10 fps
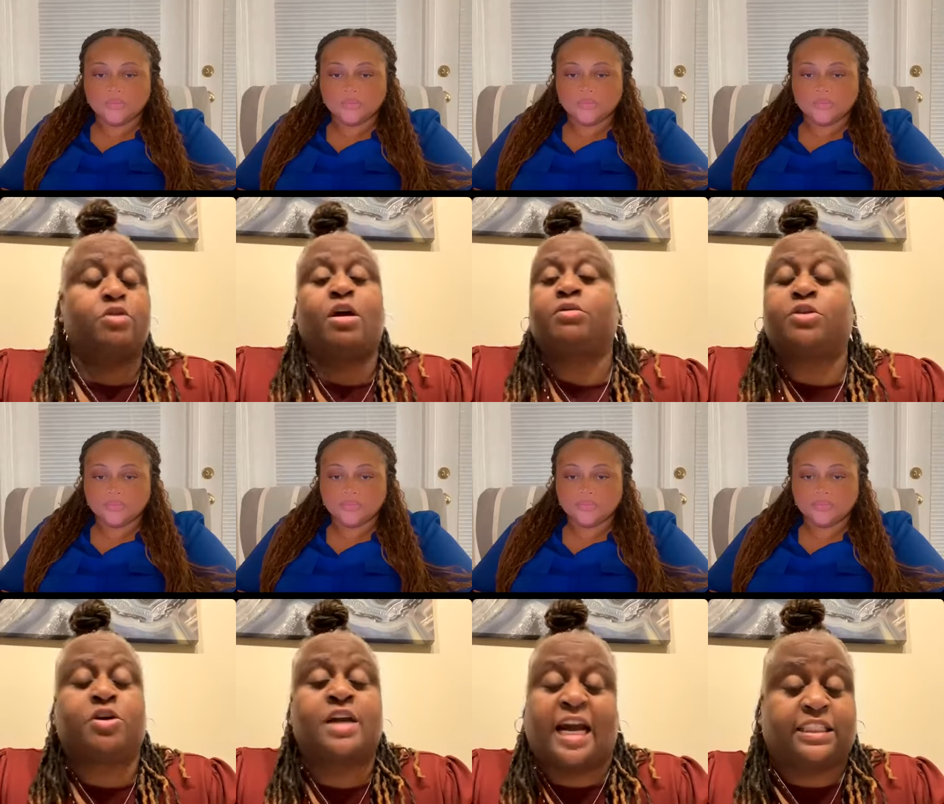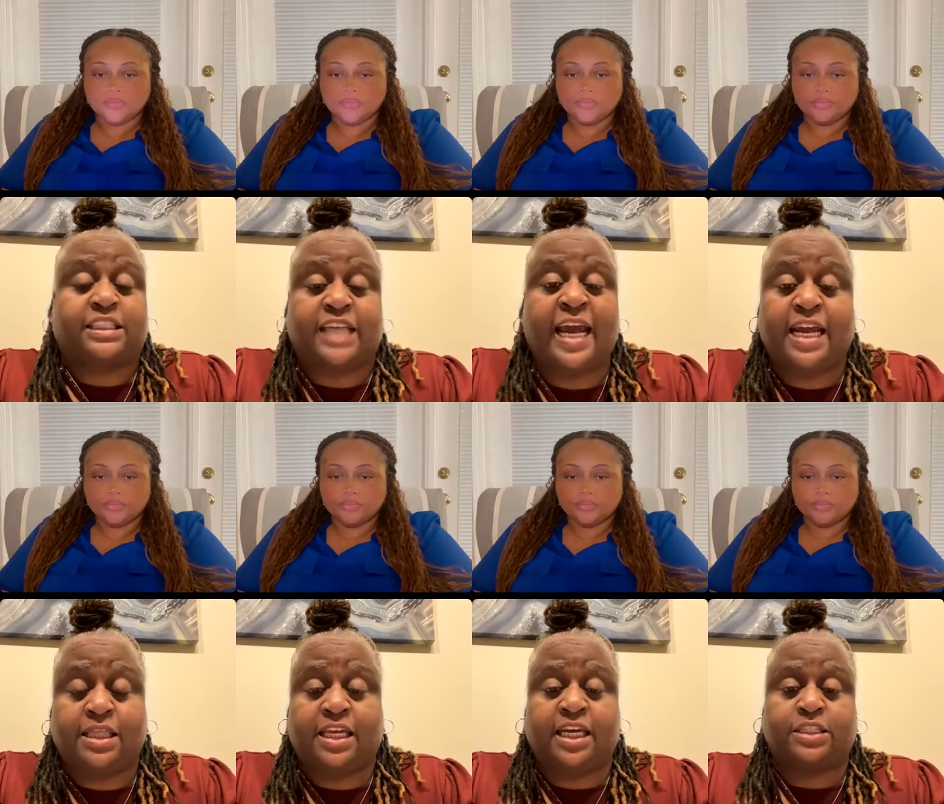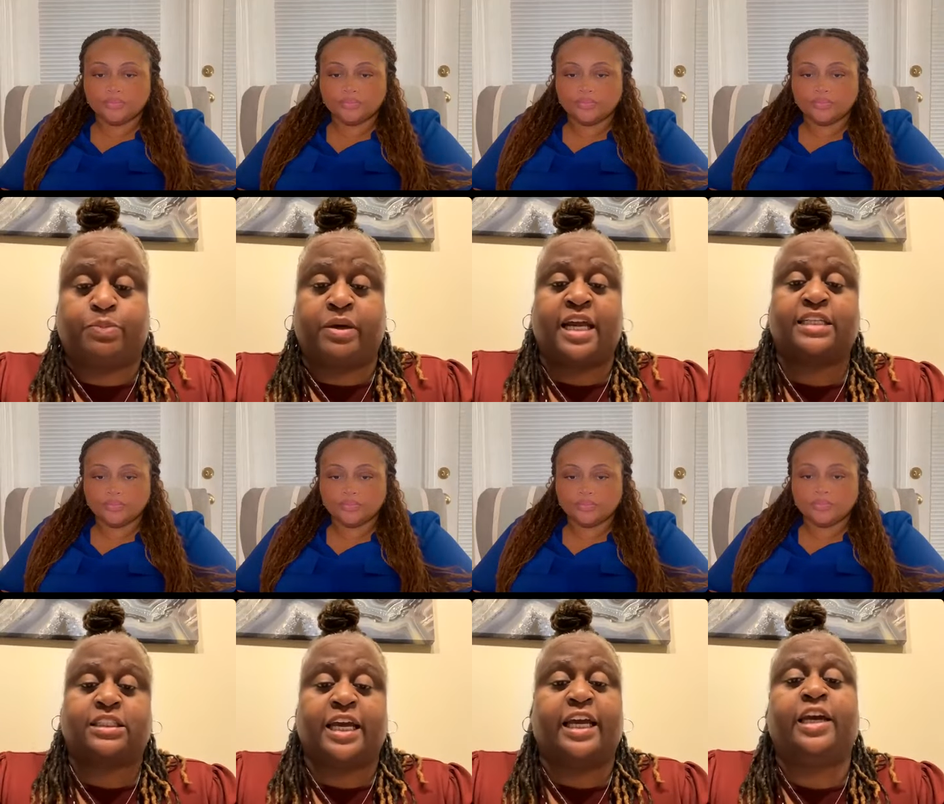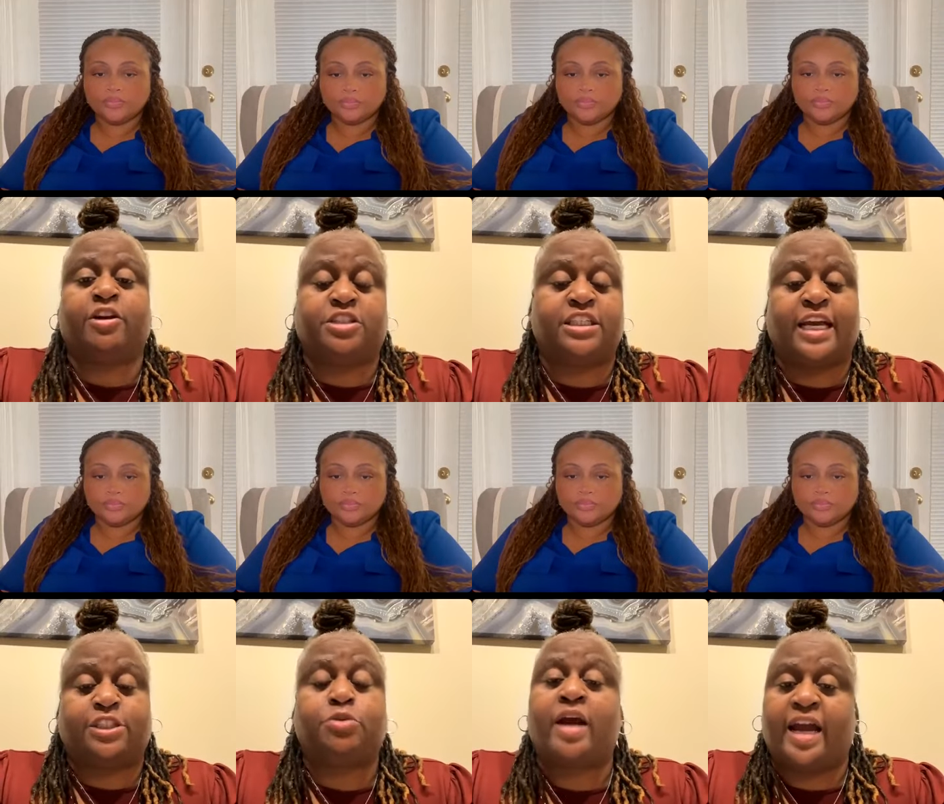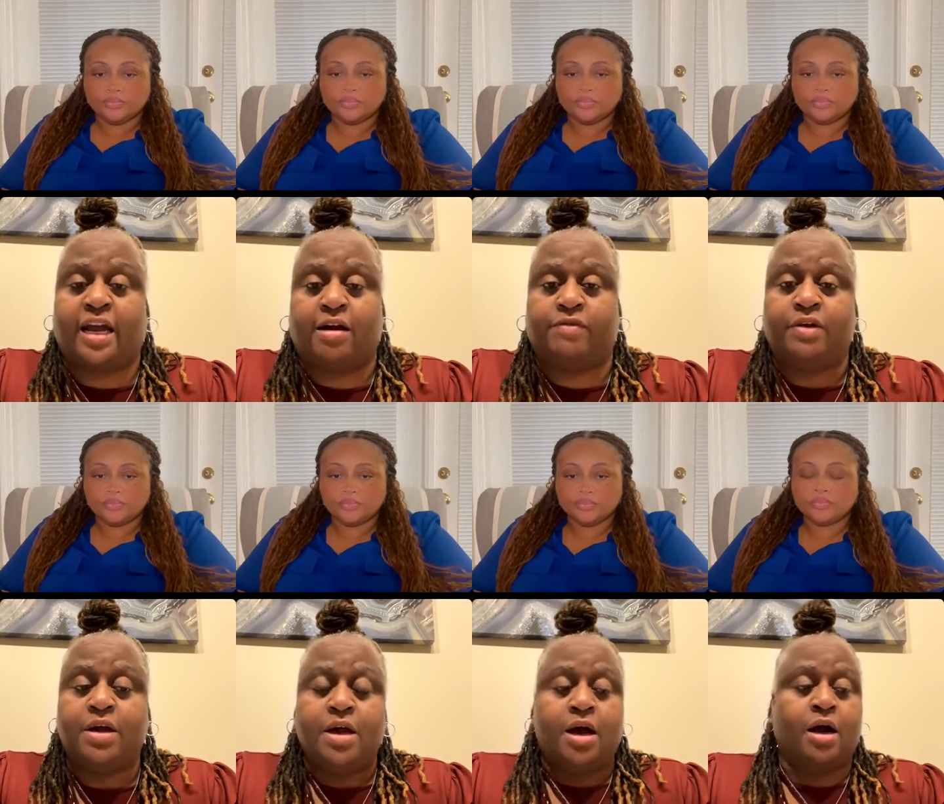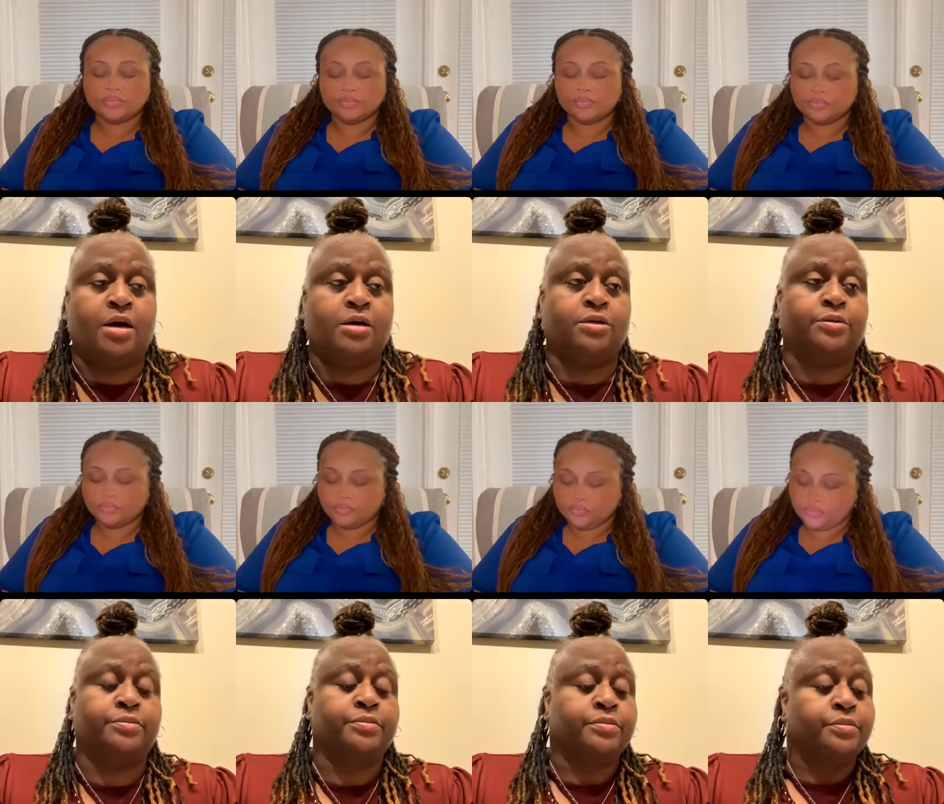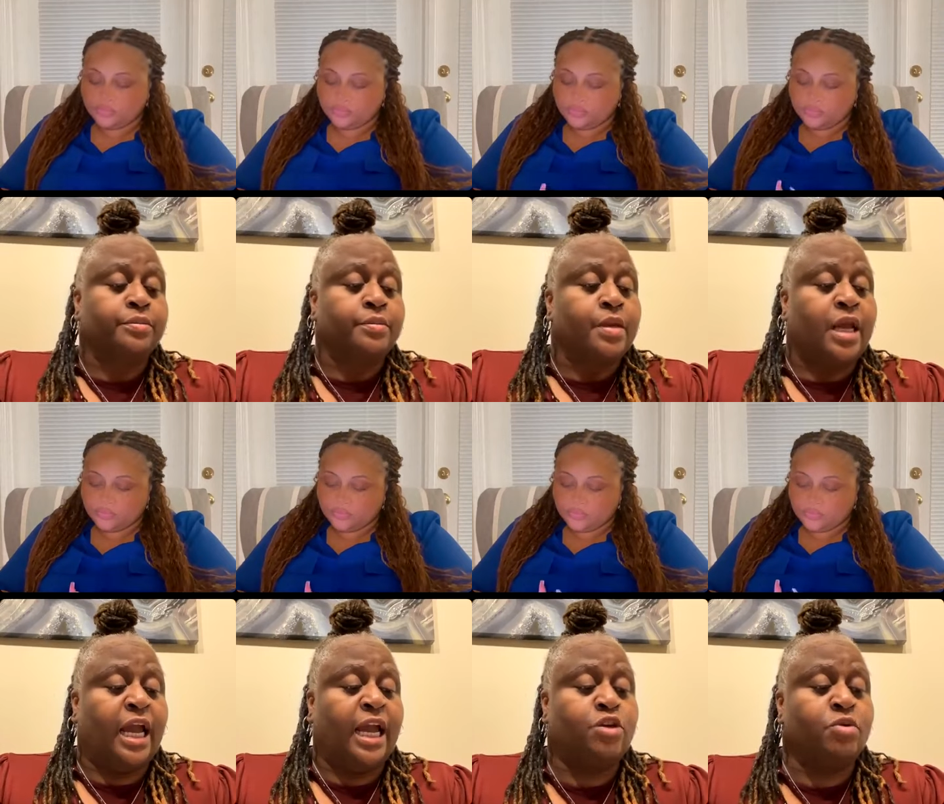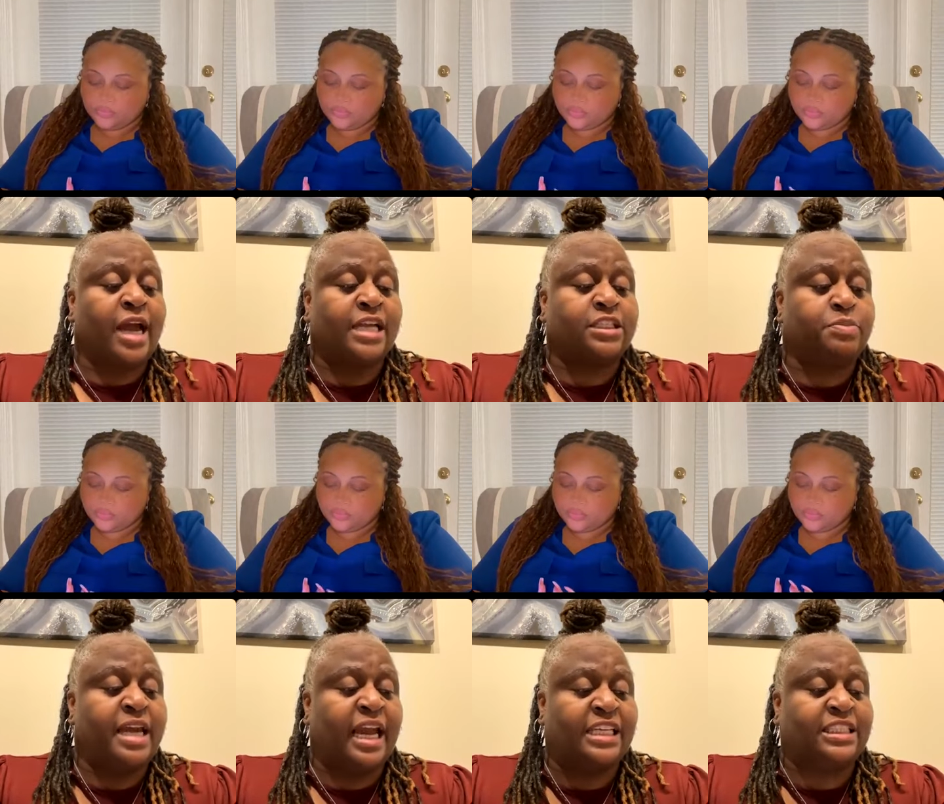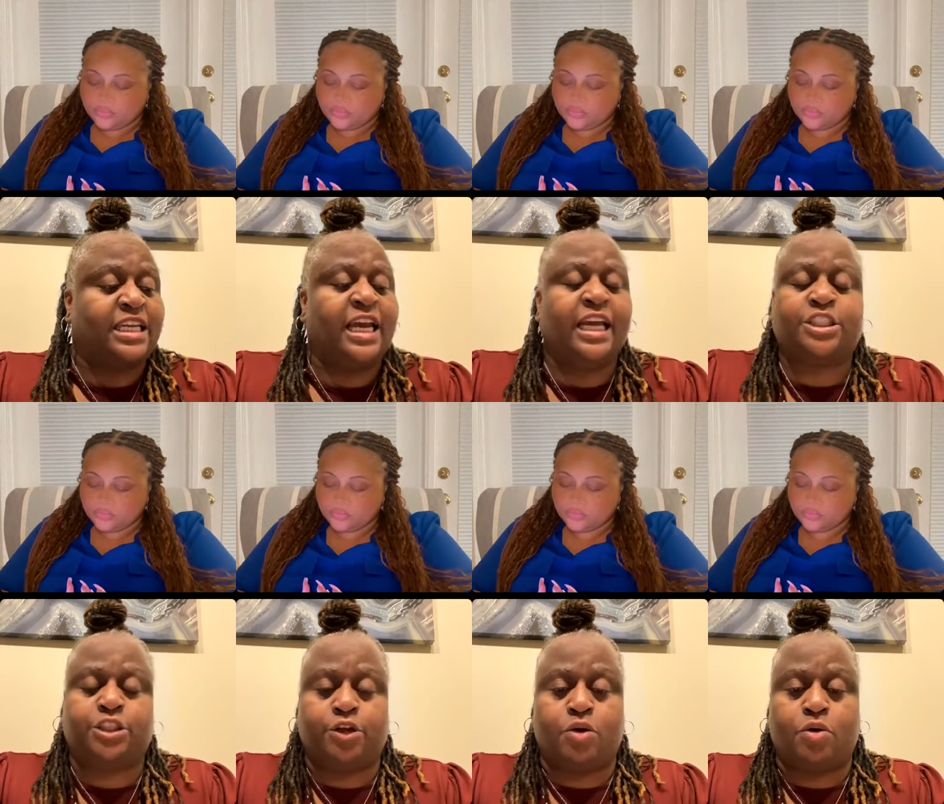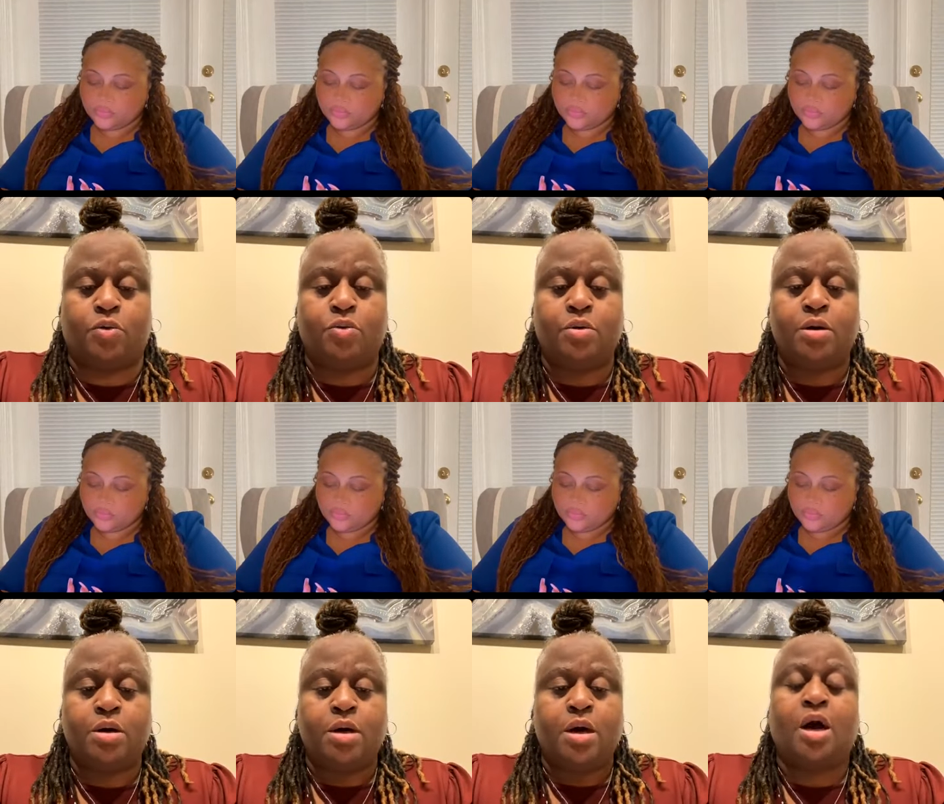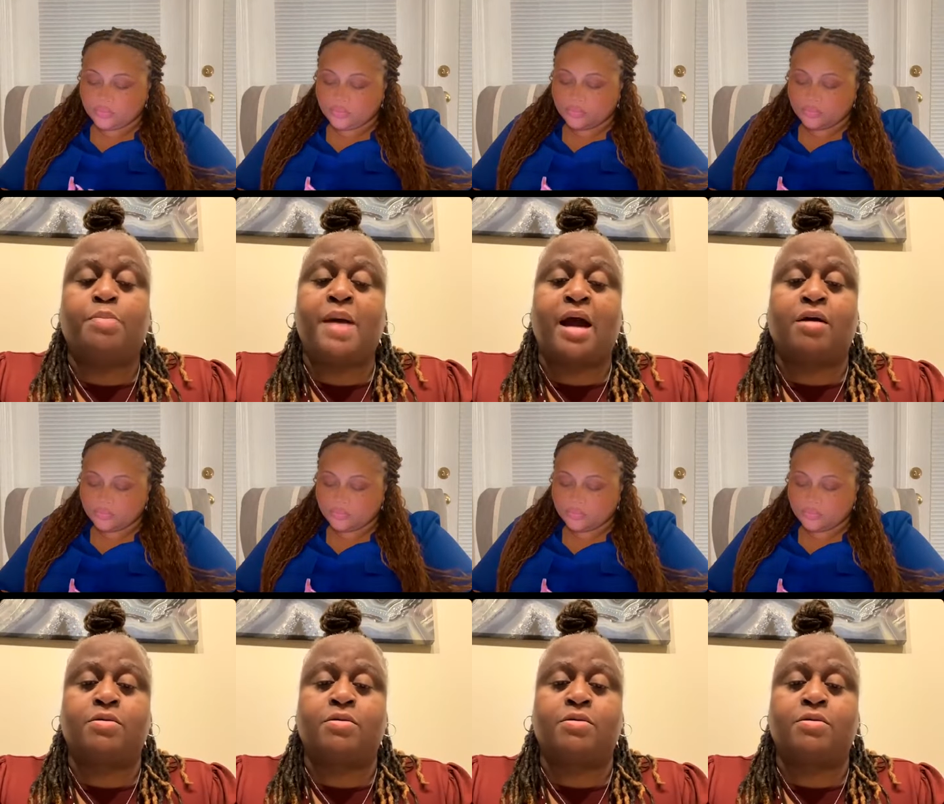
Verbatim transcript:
Speaker 1: don't. You're not saying this, but that's the energy that you have. Um, and you got to be intentional about